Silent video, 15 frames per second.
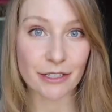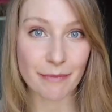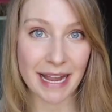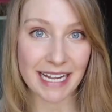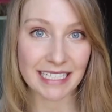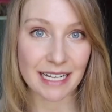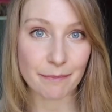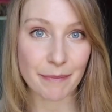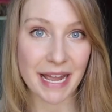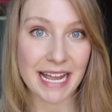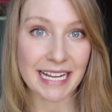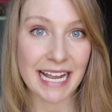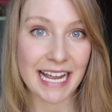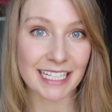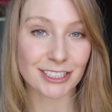you may end up
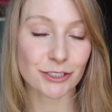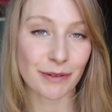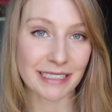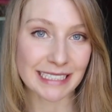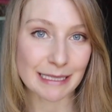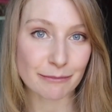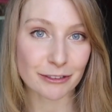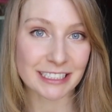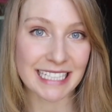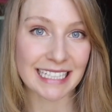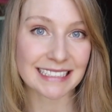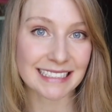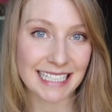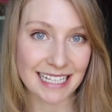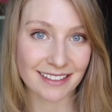paying a 20%
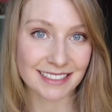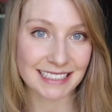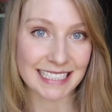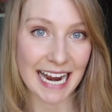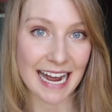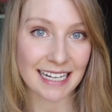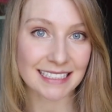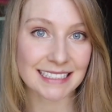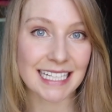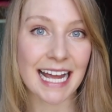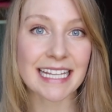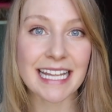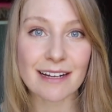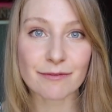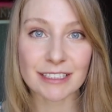sales tax
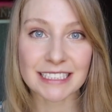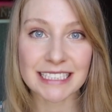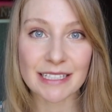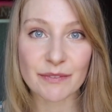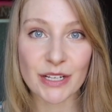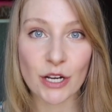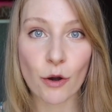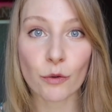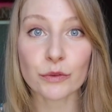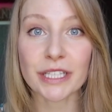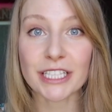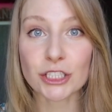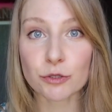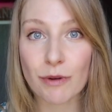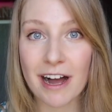and then receiving
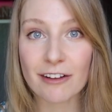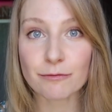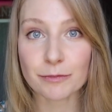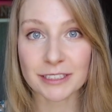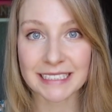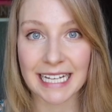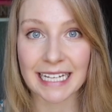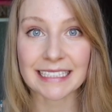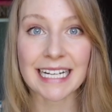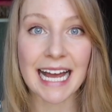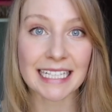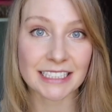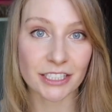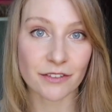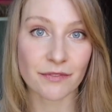only 12%
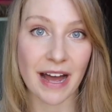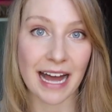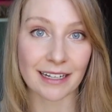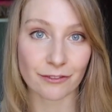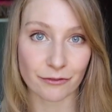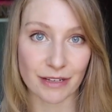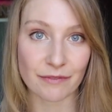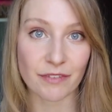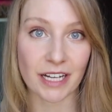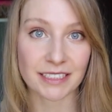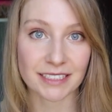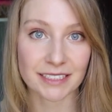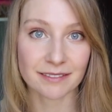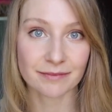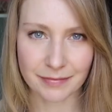as your VAT refund.
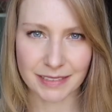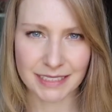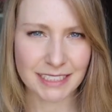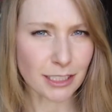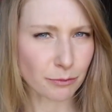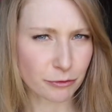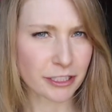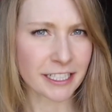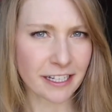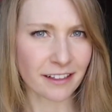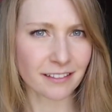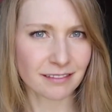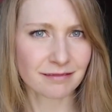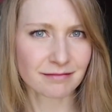Still pretty good.